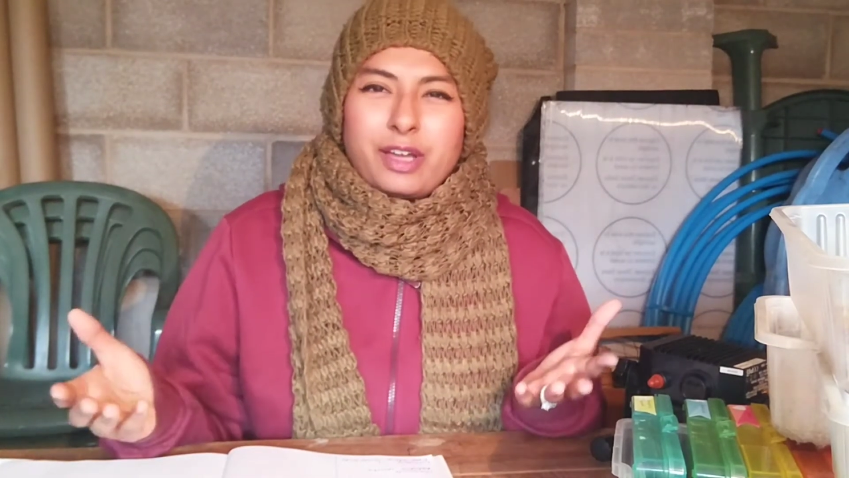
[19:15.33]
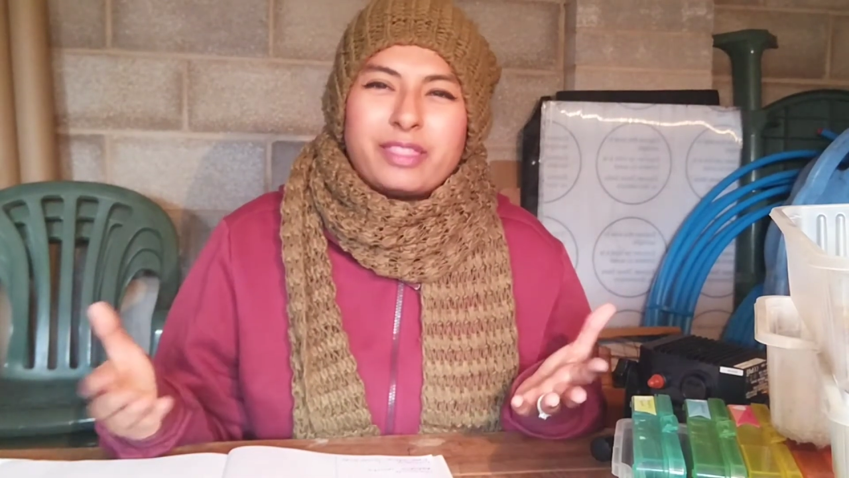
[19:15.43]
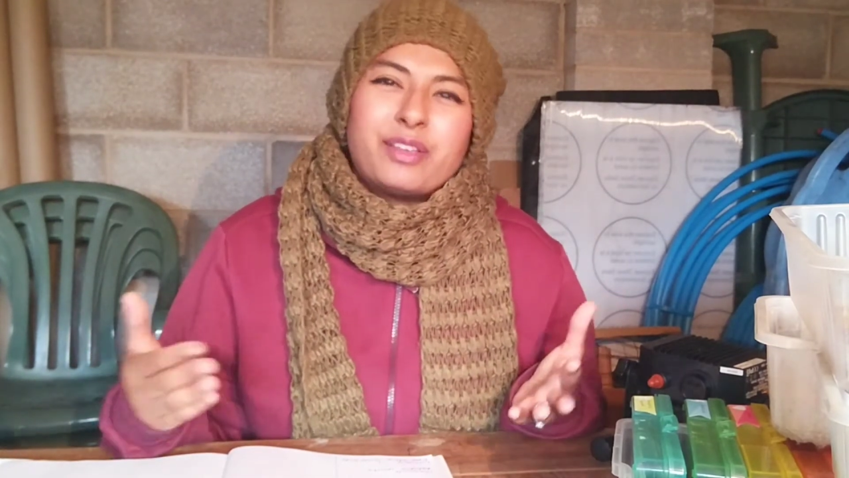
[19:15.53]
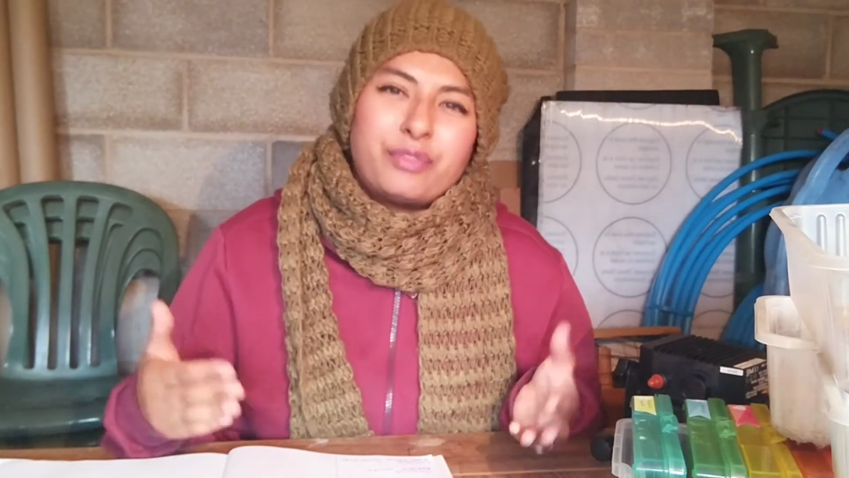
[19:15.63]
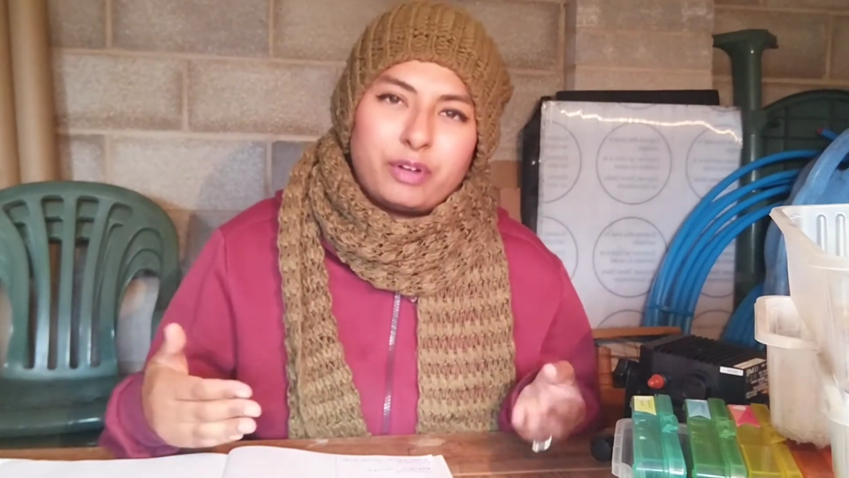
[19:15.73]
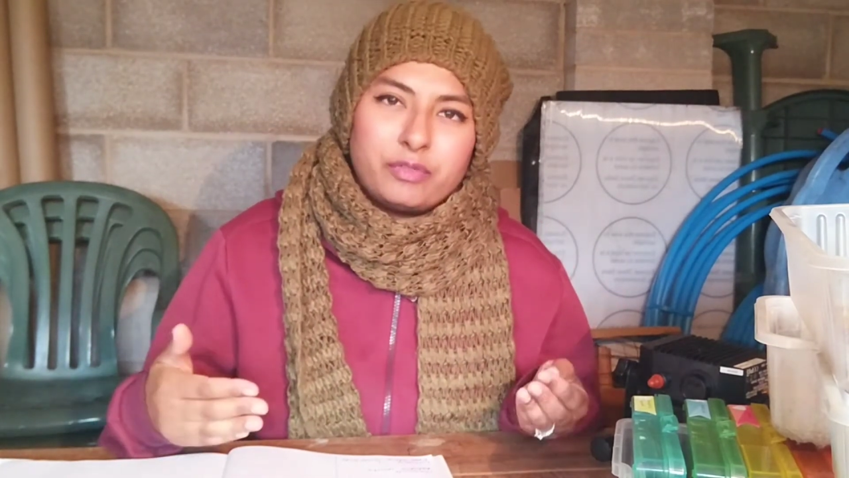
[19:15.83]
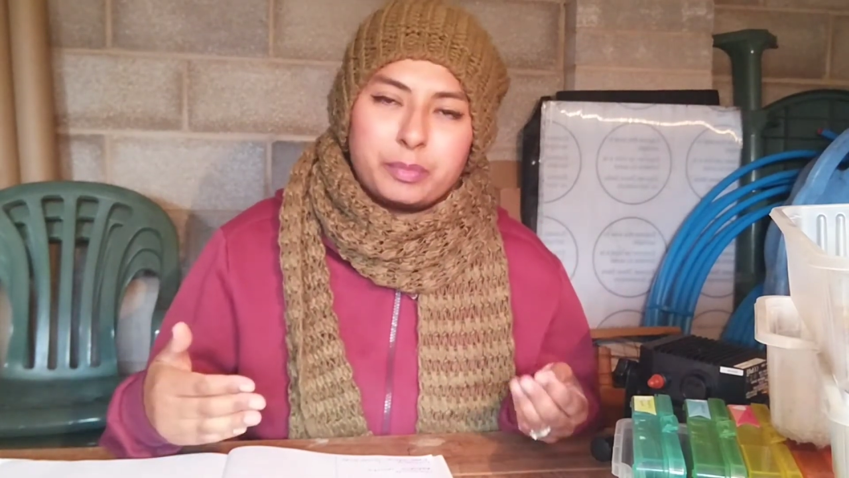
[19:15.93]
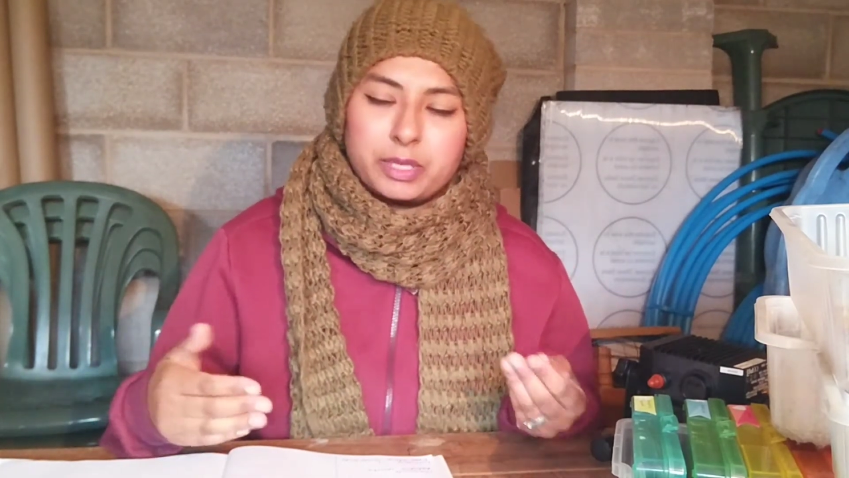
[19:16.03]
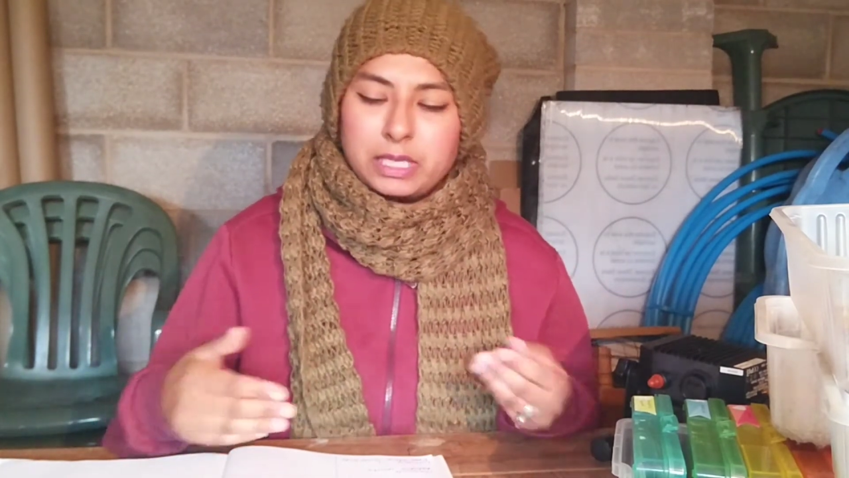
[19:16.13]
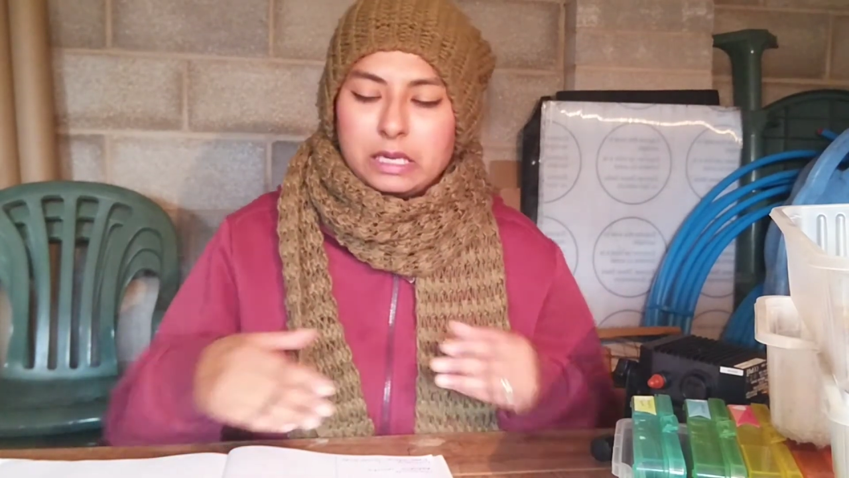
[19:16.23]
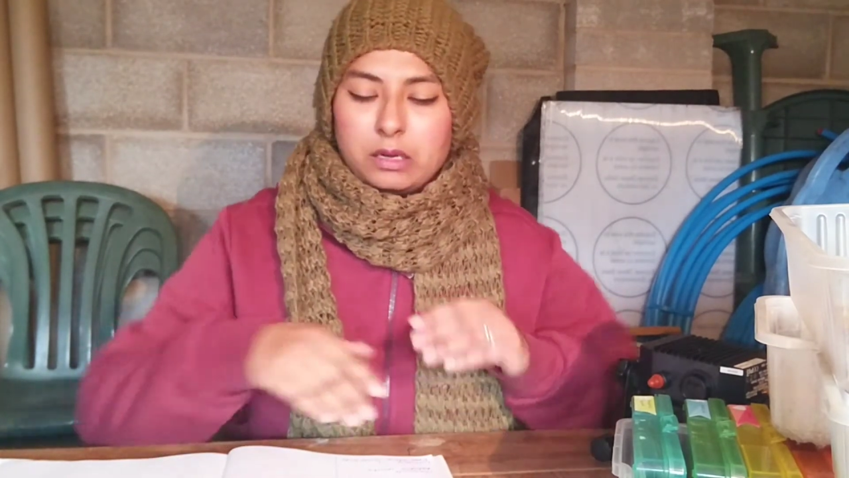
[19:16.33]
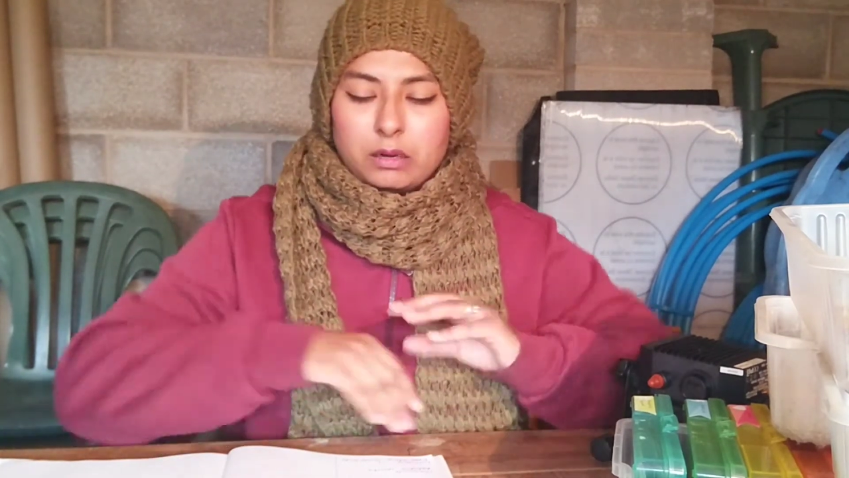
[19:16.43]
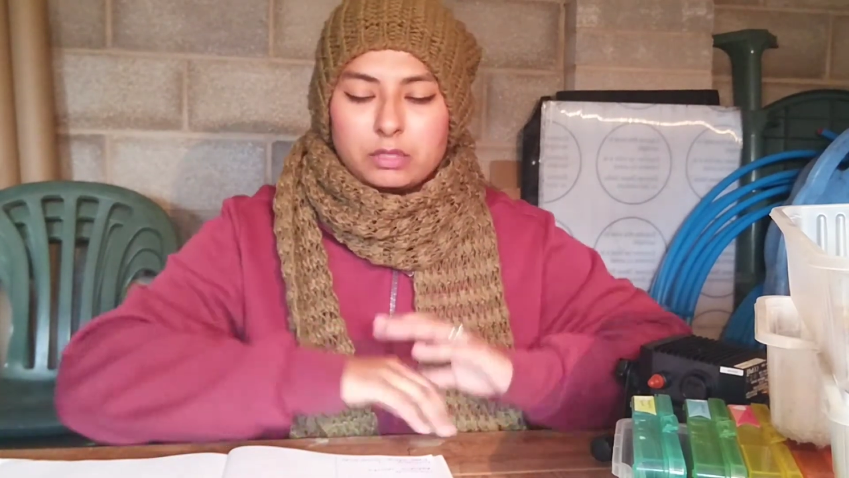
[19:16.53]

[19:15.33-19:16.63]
I think, for everybody, you know,